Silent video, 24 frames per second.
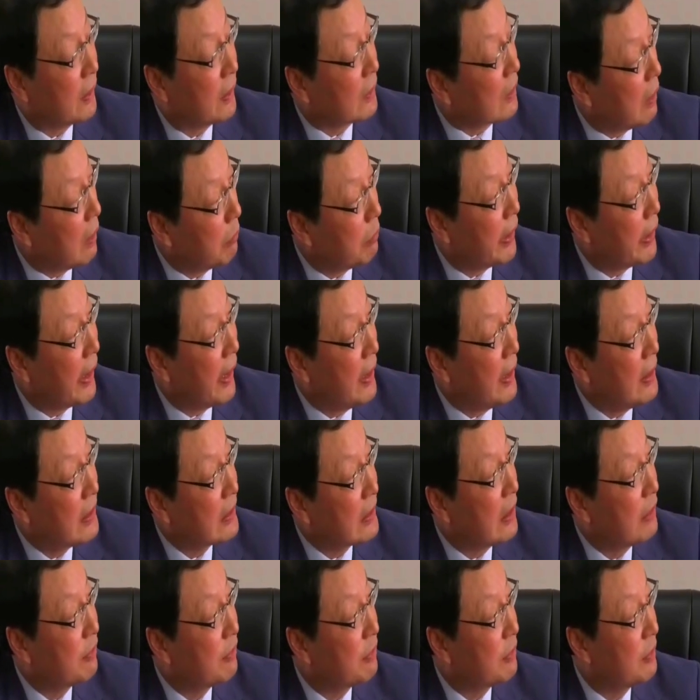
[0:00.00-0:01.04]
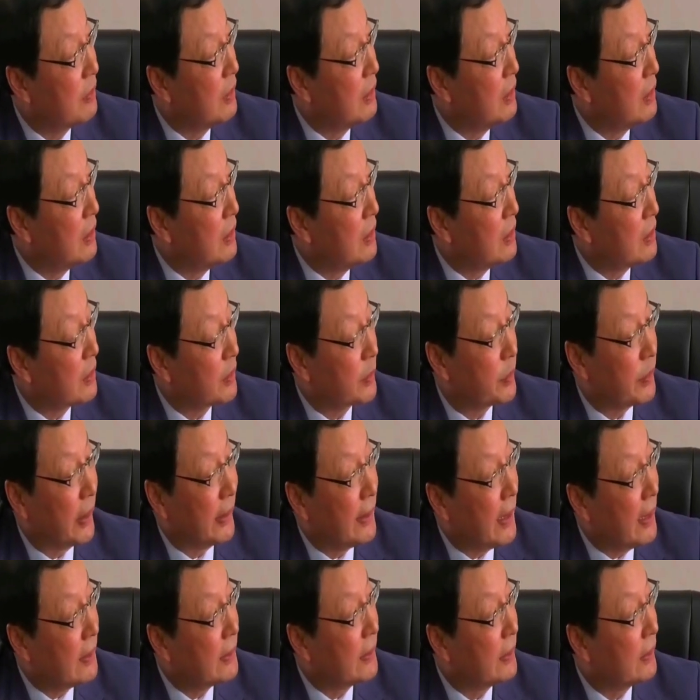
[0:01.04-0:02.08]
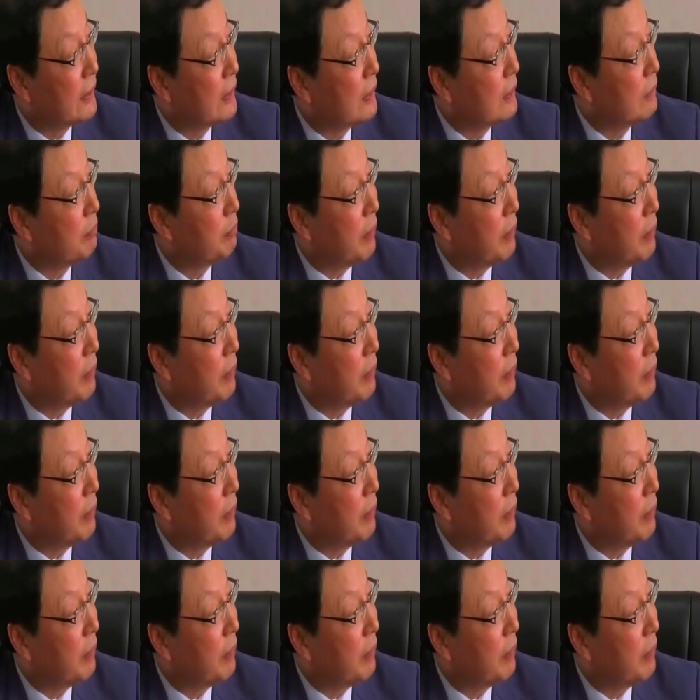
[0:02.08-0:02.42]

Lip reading: comprehensive strategic